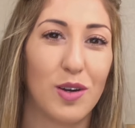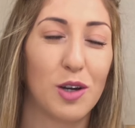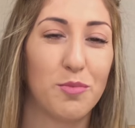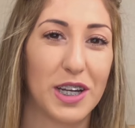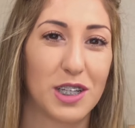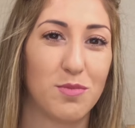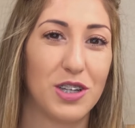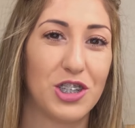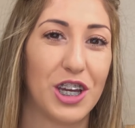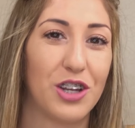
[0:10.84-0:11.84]
welcome back to my
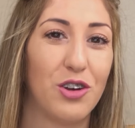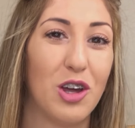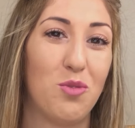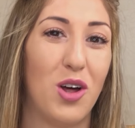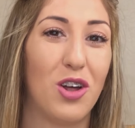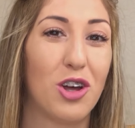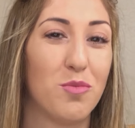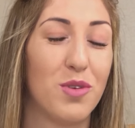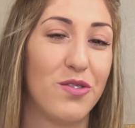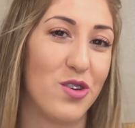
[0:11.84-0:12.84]
channel and
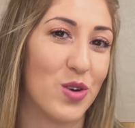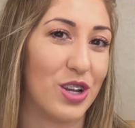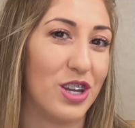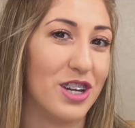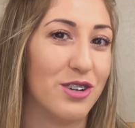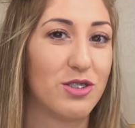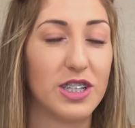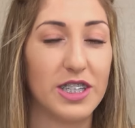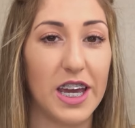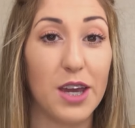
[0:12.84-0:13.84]
welcome if you are new.
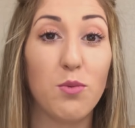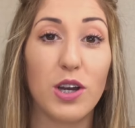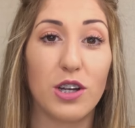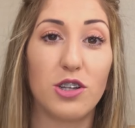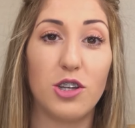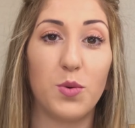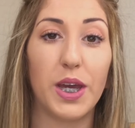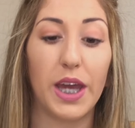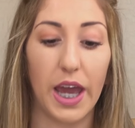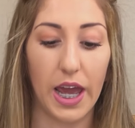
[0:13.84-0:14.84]
Today we are
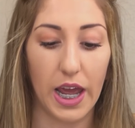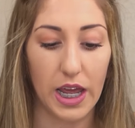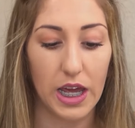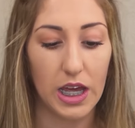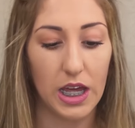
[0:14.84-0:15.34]
doing a